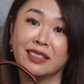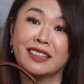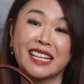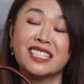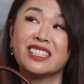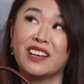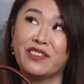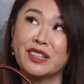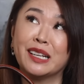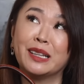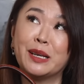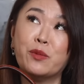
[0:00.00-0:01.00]
That's
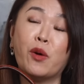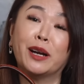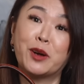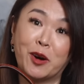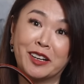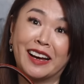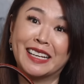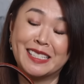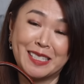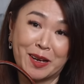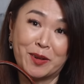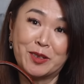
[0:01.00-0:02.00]
definitely one con I can
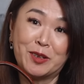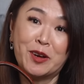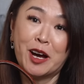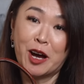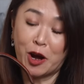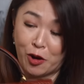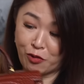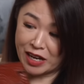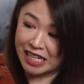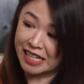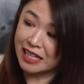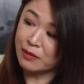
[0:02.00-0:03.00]
tell you
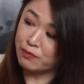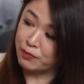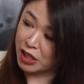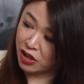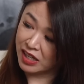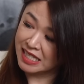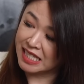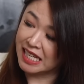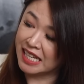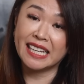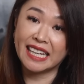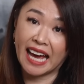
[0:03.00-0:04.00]
already, because
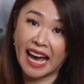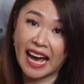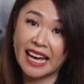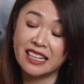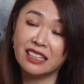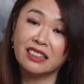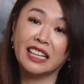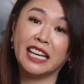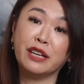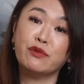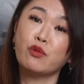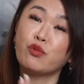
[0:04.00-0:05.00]
it can
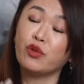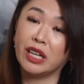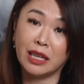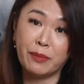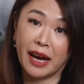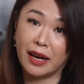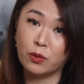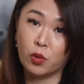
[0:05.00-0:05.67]
leave really bad